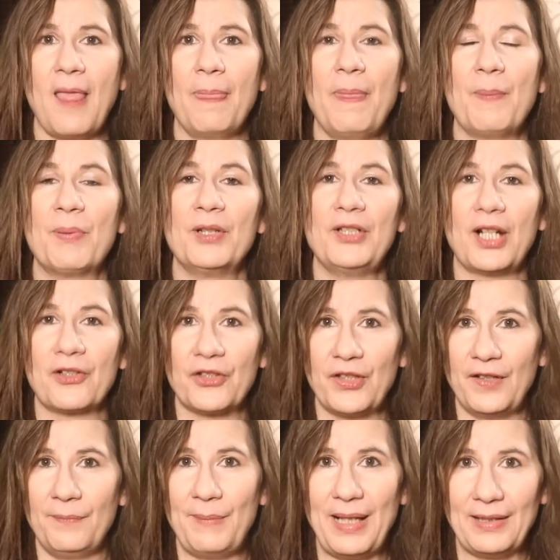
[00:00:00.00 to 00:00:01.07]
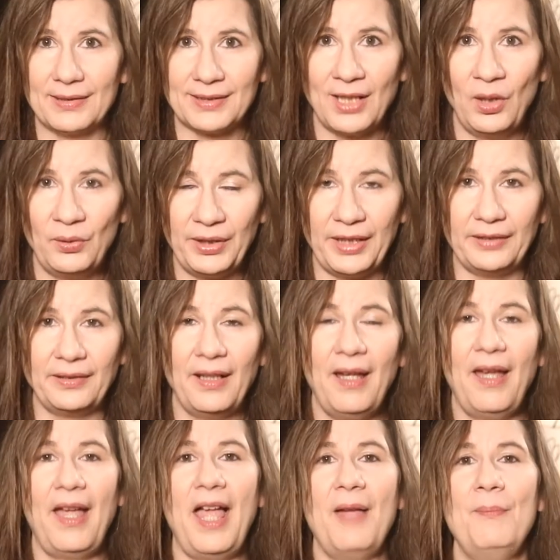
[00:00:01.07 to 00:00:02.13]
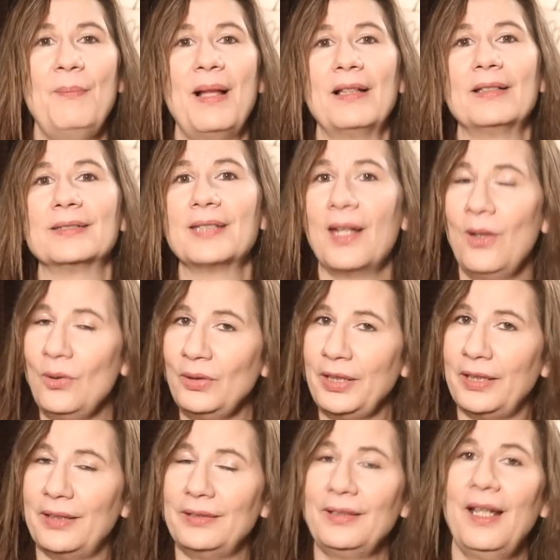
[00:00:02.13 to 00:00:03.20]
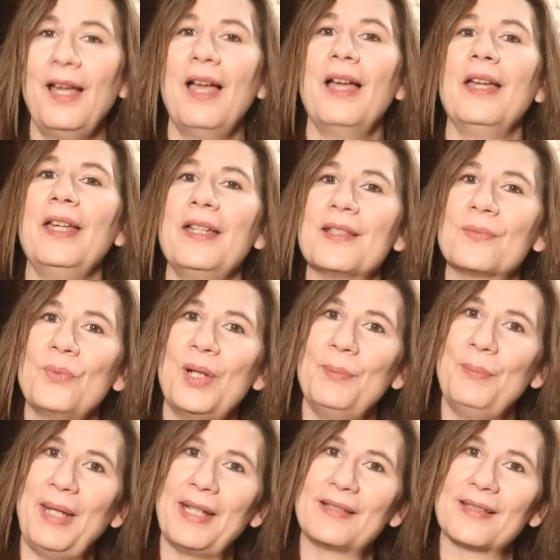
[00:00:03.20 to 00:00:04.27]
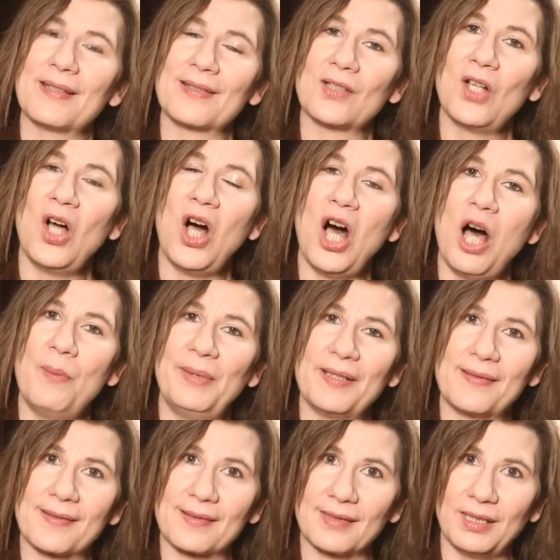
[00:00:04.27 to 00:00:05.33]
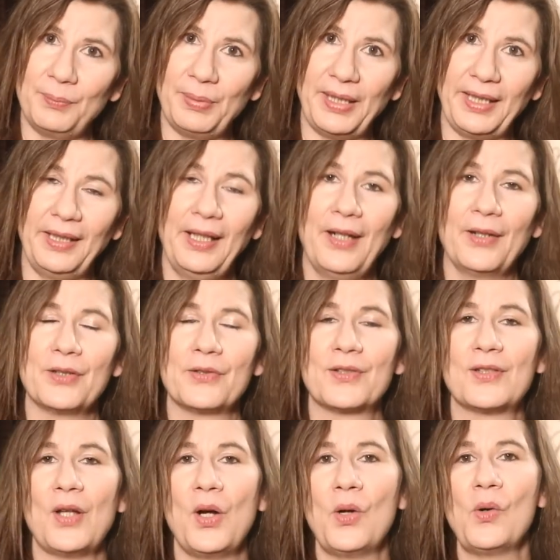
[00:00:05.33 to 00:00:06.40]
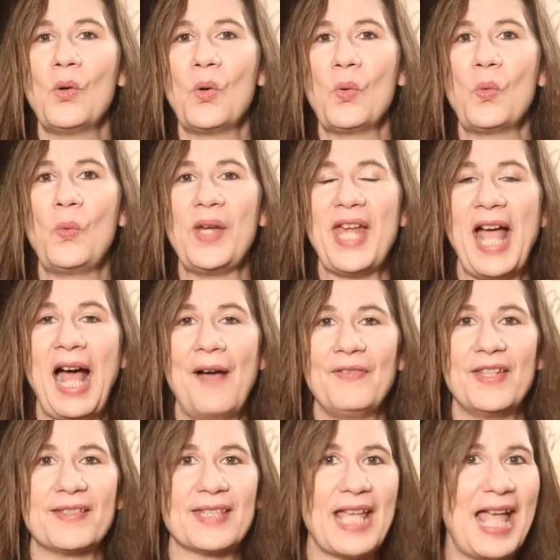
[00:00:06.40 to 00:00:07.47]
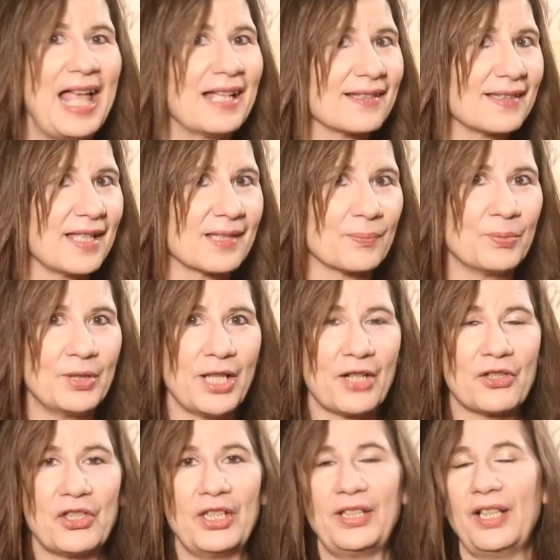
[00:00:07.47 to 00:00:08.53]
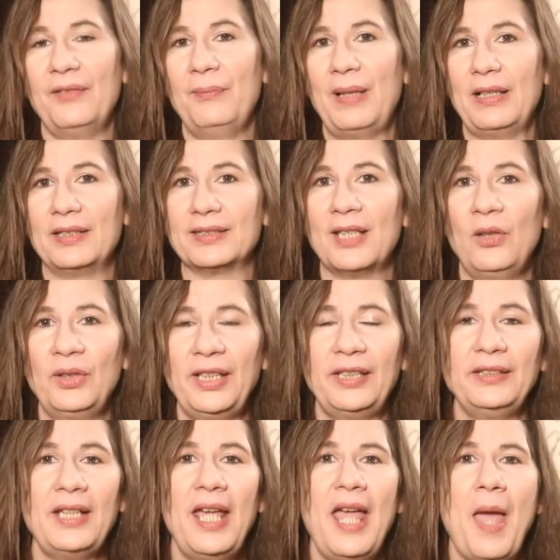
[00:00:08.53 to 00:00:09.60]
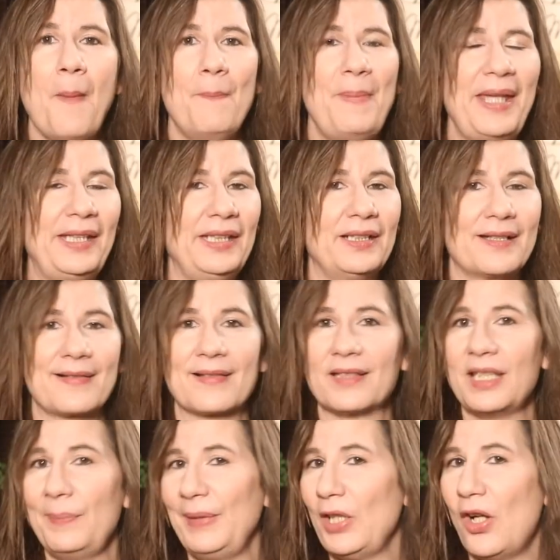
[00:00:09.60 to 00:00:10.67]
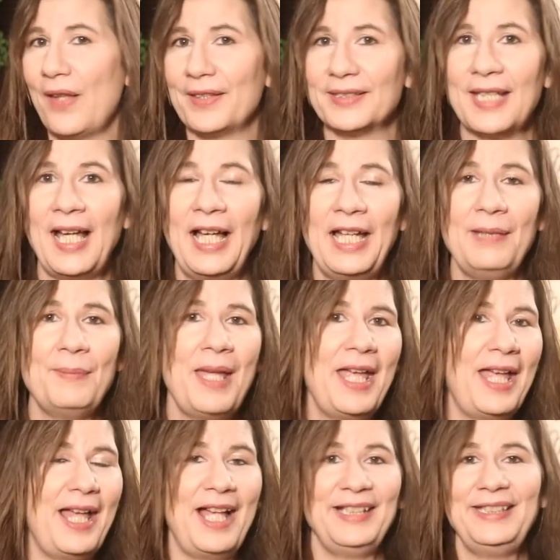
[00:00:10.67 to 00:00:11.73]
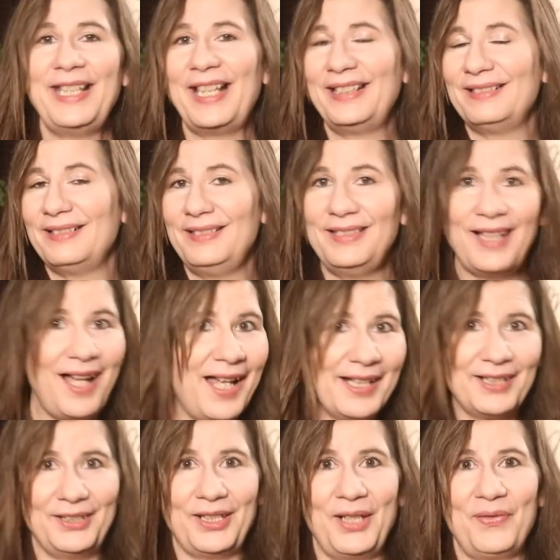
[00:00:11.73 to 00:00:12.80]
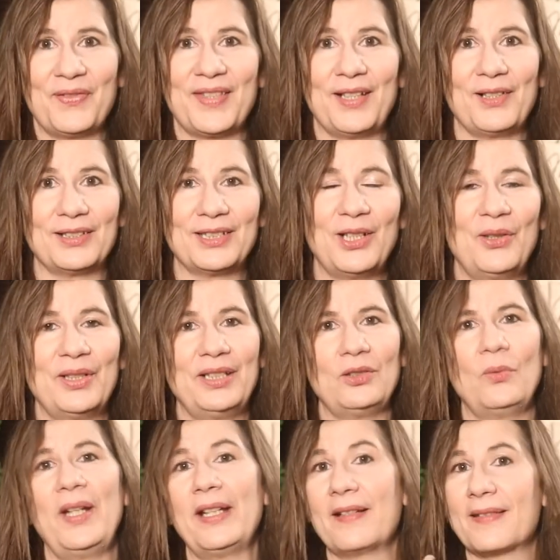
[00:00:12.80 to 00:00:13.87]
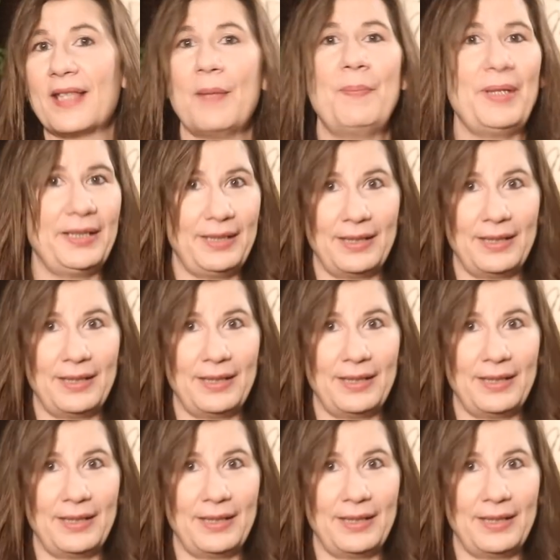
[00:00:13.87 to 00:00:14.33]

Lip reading: the production of melatonin. And melatonin is what makes us calm and sleepy. So we have this excess production of melatonin making us sleepy all the time, and yet not enough serotonin to wake us up and